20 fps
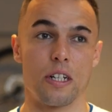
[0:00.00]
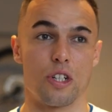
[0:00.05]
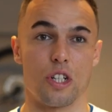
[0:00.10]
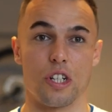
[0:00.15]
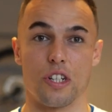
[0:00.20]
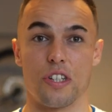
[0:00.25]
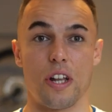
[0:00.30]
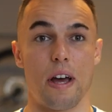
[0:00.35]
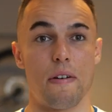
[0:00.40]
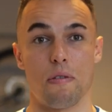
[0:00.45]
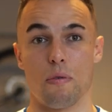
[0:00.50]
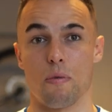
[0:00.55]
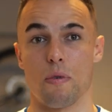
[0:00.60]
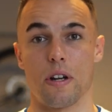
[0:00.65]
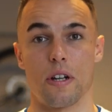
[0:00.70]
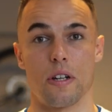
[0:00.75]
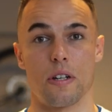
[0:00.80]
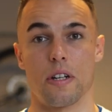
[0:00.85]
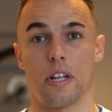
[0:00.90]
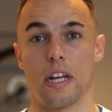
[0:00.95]
She's never
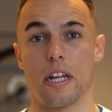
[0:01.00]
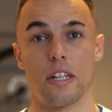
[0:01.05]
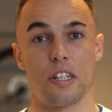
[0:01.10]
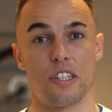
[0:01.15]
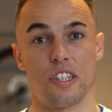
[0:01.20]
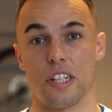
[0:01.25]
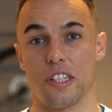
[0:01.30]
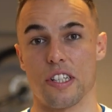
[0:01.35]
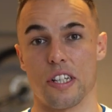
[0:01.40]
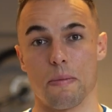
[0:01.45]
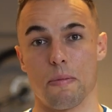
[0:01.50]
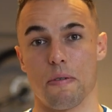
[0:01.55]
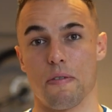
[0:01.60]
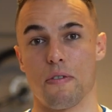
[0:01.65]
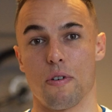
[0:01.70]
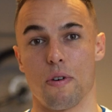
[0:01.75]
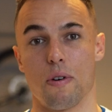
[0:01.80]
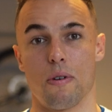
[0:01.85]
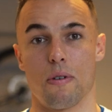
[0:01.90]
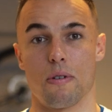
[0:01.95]
ridden in a city
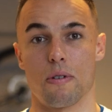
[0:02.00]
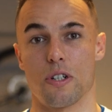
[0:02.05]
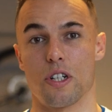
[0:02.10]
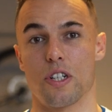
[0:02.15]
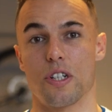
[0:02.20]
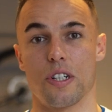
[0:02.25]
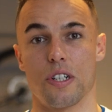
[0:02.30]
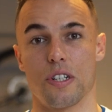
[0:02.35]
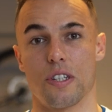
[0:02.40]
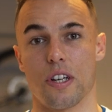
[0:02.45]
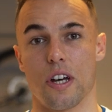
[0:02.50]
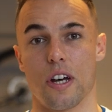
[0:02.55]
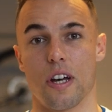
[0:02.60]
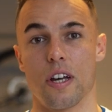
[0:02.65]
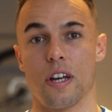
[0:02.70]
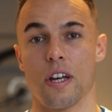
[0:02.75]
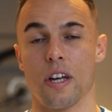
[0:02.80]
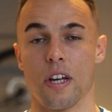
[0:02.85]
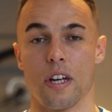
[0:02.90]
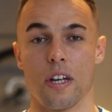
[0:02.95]
before, and she's
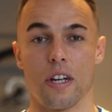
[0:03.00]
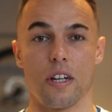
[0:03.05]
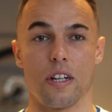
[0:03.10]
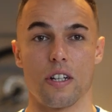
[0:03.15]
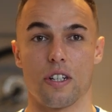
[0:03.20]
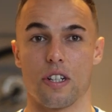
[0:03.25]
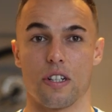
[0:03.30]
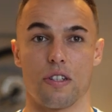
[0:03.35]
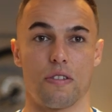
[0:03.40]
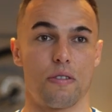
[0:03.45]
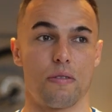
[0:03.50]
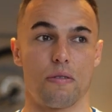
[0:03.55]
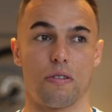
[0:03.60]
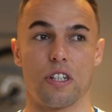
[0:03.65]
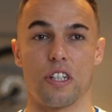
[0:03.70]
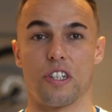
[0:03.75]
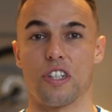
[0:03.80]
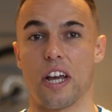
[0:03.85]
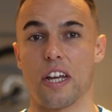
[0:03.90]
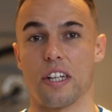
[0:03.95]
uh, she's
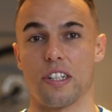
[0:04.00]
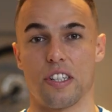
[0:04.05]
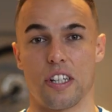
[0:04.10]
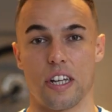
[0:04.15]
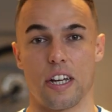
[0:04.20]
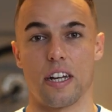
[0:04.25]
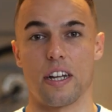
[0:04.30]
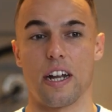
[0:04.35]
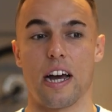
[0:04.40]
she's aced it.